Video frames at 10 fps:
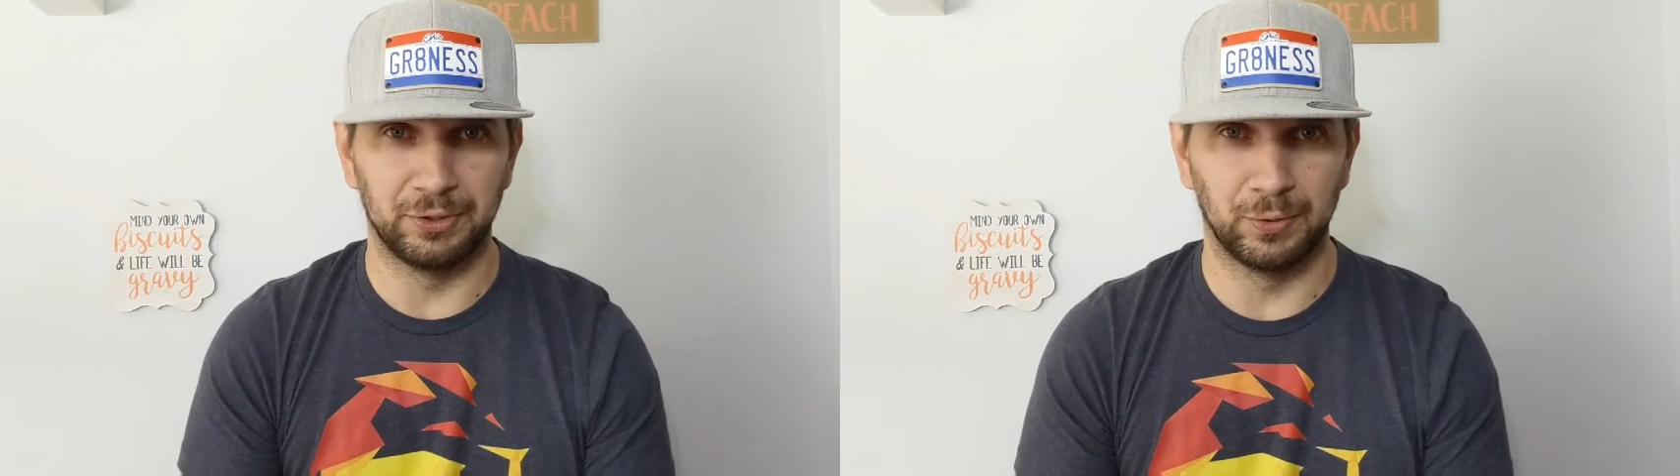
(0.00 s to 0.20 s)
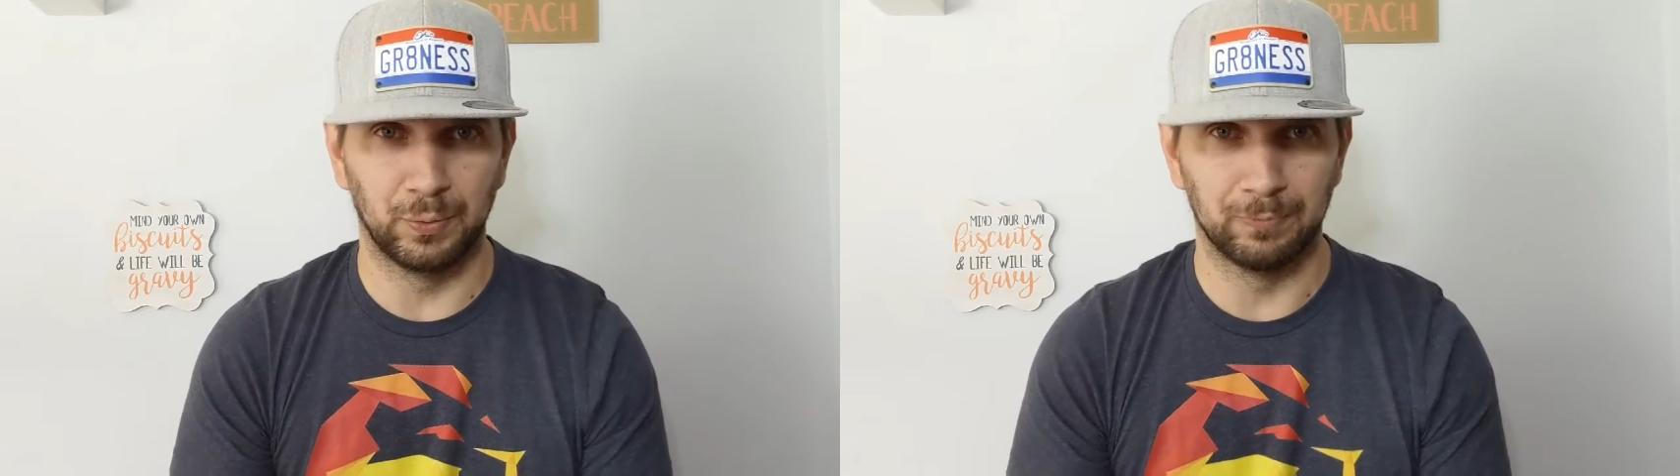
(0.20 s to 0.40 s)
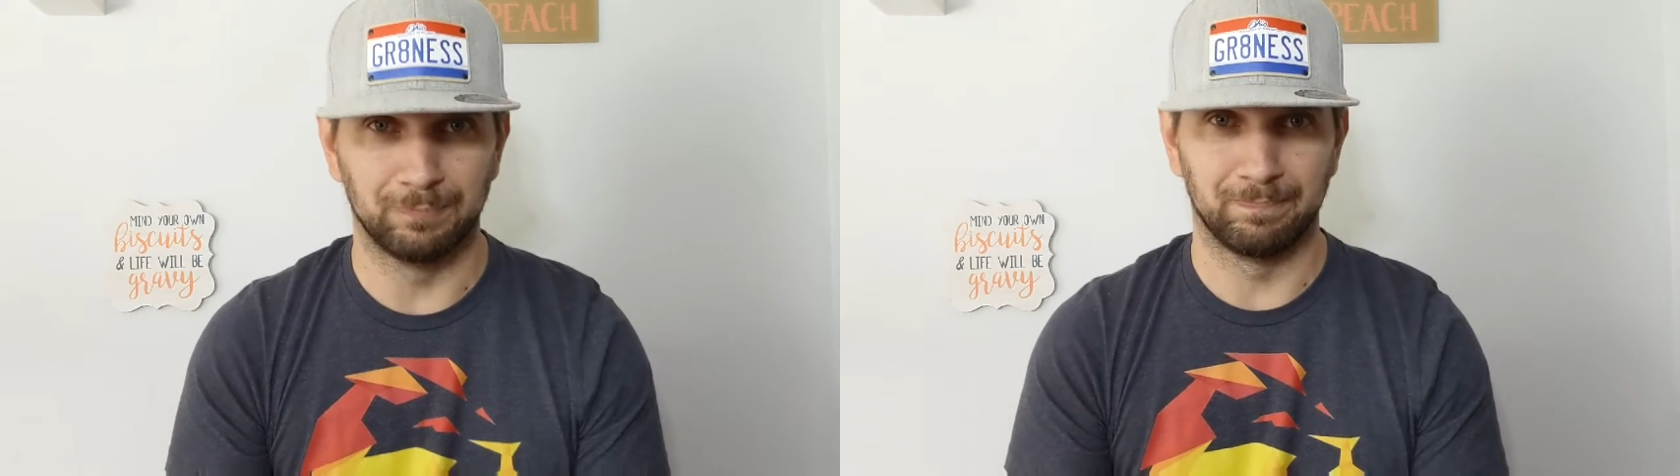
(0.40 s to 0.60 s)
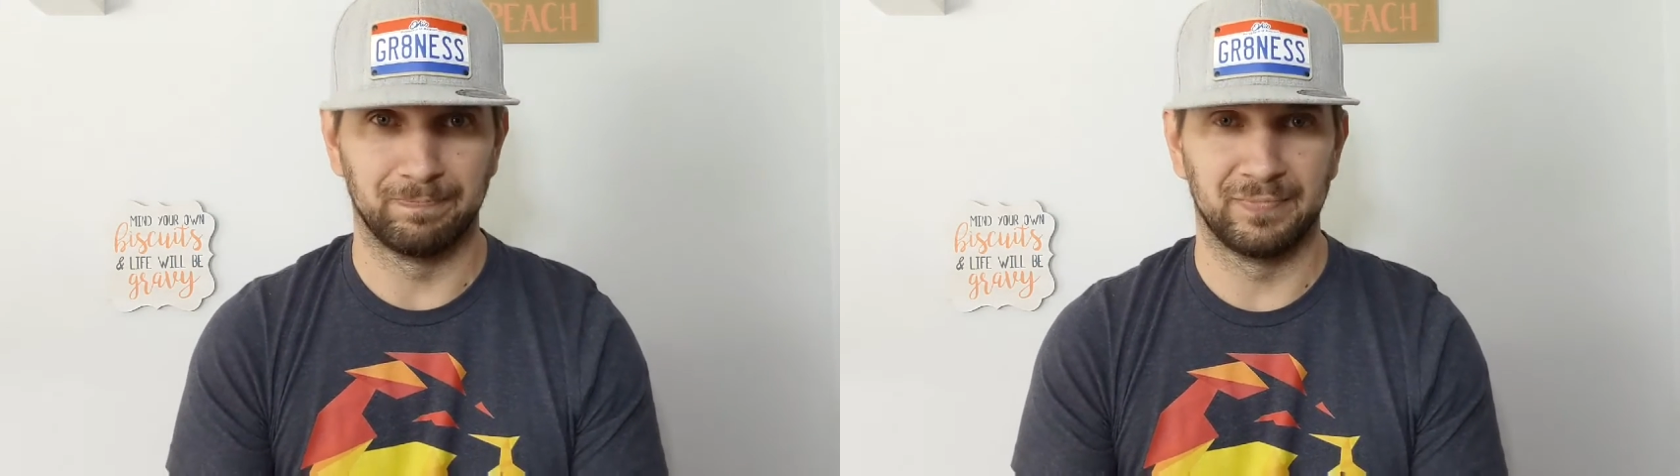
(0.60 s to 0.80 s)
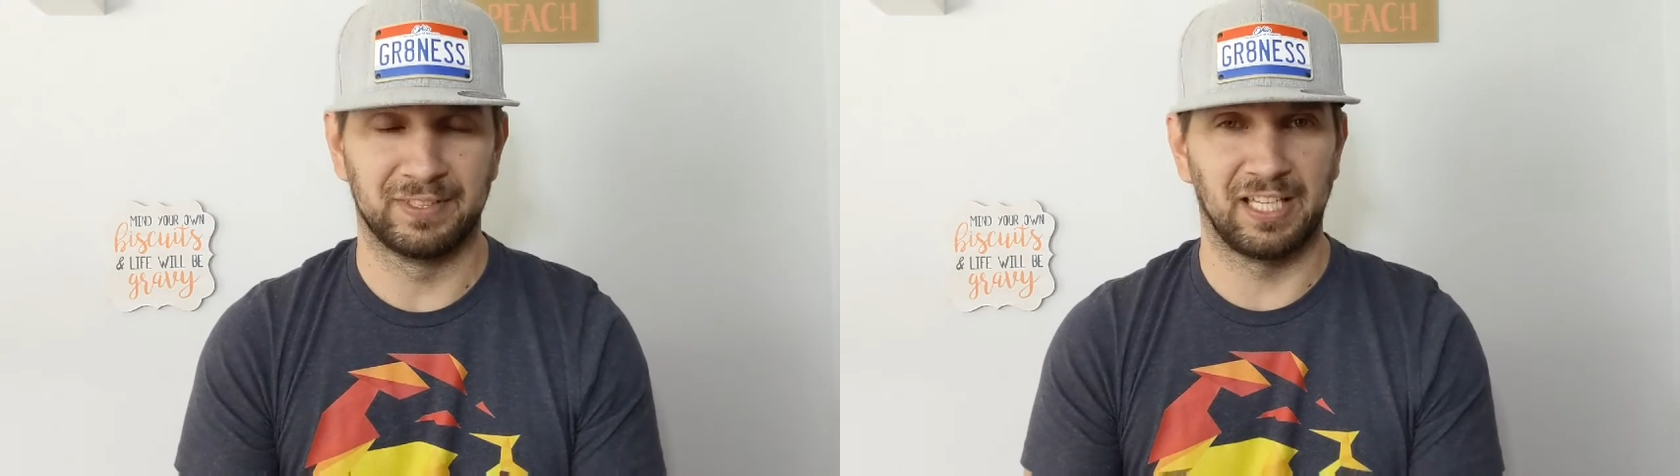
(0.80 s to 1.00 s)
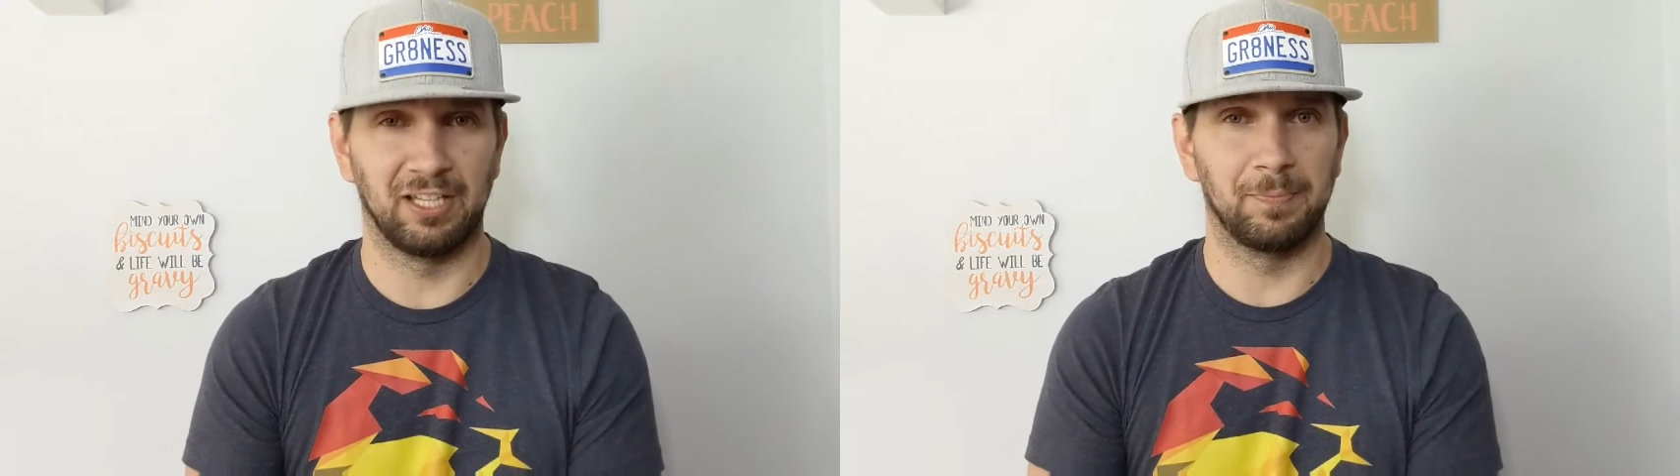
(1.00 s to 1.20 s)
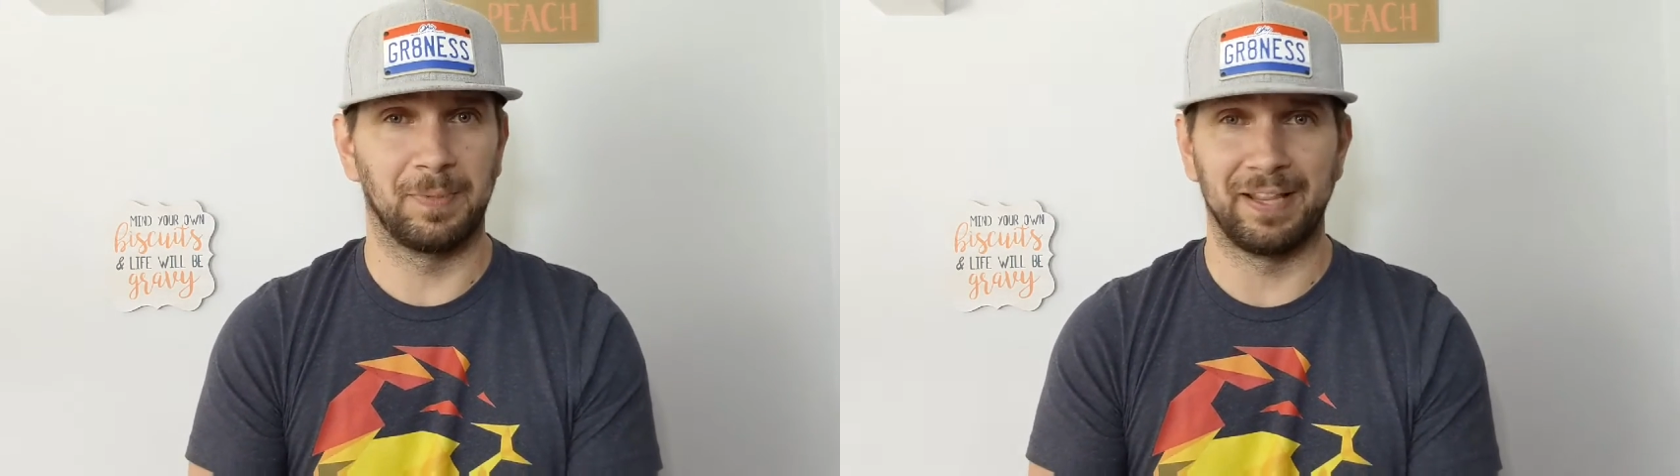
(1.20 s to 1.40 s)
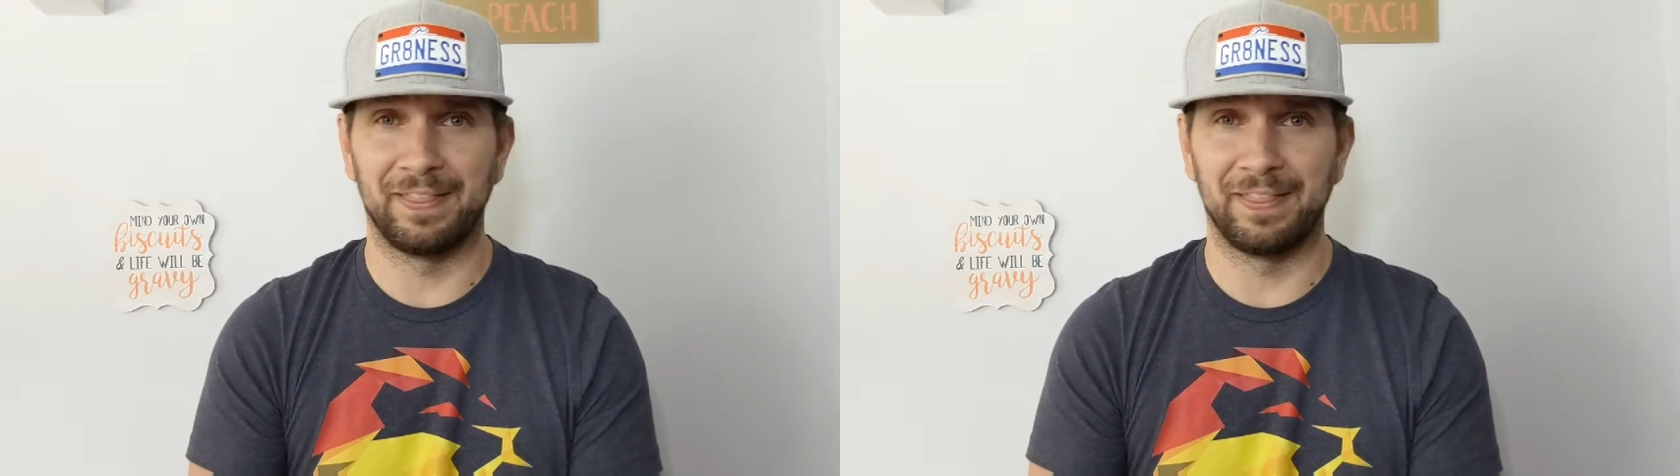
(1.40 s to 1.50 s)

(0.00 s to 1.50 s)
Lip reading: to tell him